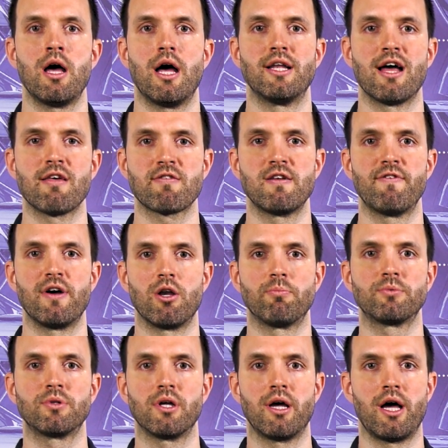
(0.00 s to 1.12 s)
and has
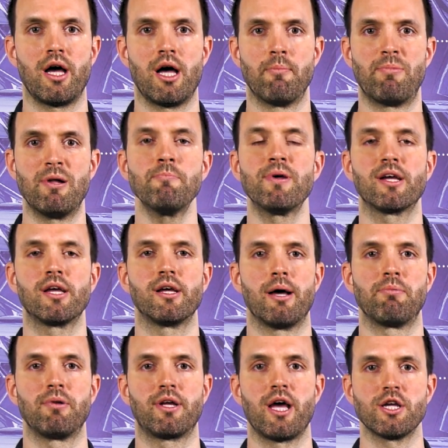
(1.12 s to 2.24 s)
developed a bin picking
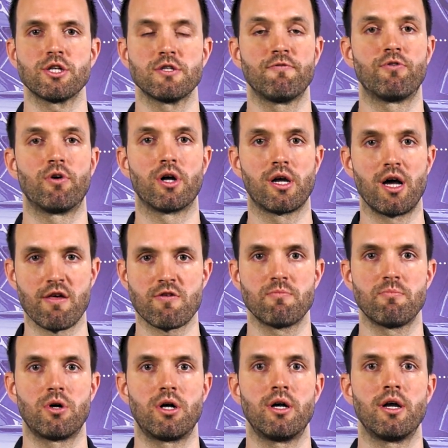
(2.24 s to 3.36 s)
application for a
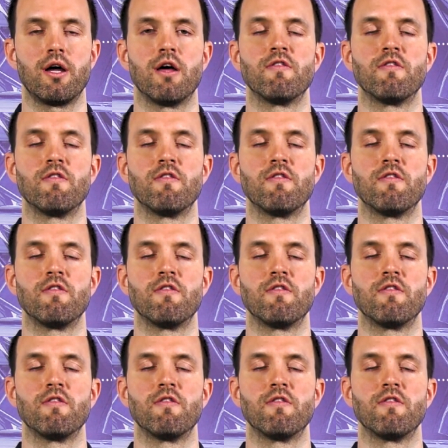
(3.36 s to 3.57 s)
customer